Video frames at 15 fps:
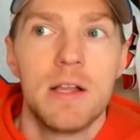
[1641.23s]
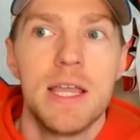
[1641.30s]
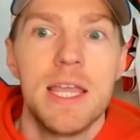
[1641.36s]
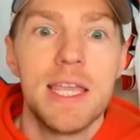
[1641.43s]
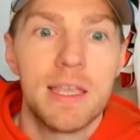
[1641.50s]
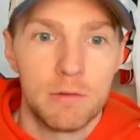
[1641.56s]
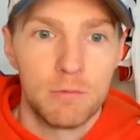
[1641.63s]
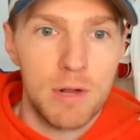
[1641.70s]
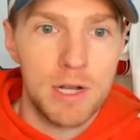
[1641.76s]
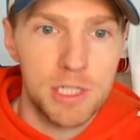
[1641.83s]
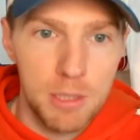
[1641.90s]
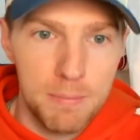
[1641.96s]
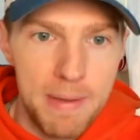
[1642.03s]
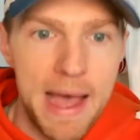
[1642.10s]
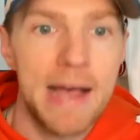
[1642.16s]
He can rush
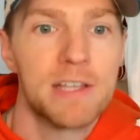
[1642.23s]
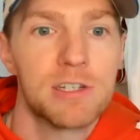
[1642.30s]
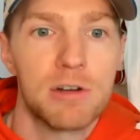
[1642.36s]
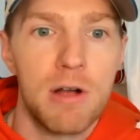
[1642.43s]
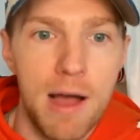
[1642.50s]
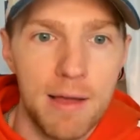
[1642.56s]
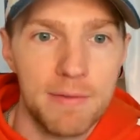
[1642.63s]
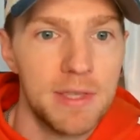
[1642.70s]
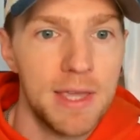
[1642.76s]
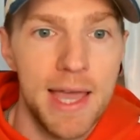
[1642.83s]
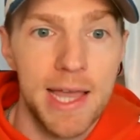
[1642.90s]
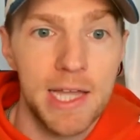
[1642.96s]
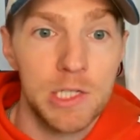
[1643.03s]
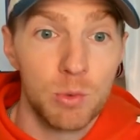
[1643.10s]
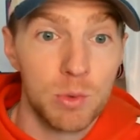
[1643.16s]
the passer off the
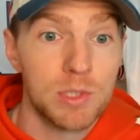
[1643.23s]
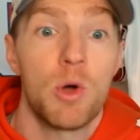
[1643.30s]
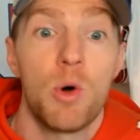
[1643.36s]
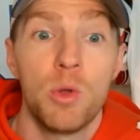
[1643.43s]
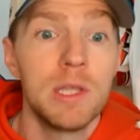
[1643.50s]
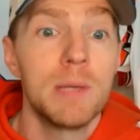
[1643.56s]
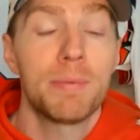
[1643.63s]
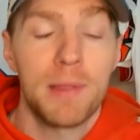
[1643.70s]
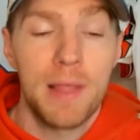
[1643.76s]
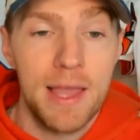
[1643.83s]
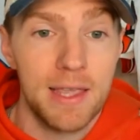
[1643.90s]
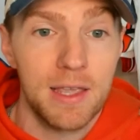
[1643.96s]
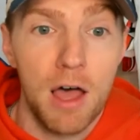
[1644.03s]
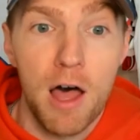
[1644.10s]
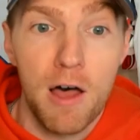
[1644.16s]
edge, was only
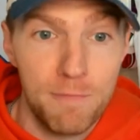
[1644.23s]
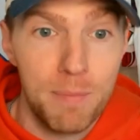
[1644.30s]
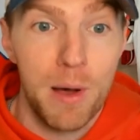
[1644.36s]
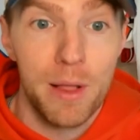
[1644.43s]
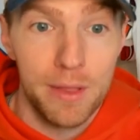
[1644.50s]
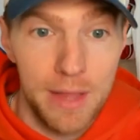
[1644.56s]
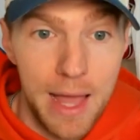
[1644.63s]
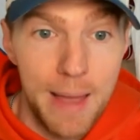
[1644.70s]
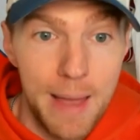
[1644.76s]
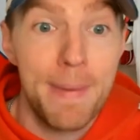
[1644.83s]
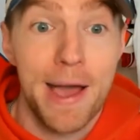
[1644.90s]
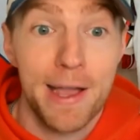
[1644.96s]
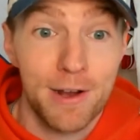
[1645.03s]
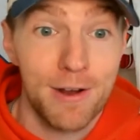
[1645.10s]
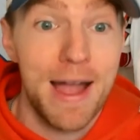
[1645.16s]
playing off-ball
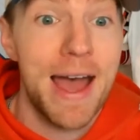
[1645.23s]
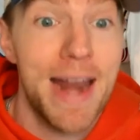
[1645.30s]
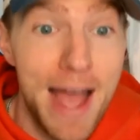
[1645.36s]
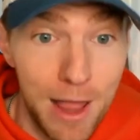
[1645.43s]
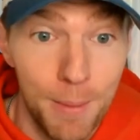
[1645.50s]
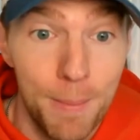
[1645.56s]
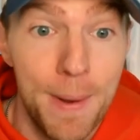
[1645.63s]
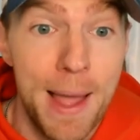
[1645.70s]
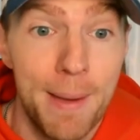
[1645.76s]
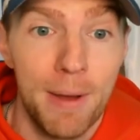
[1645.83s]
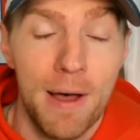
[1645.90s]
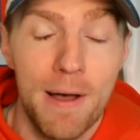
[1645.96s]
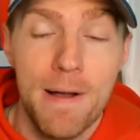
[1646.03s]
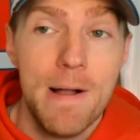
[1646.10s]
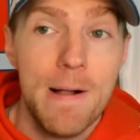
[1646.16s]
linebacker at Alabama,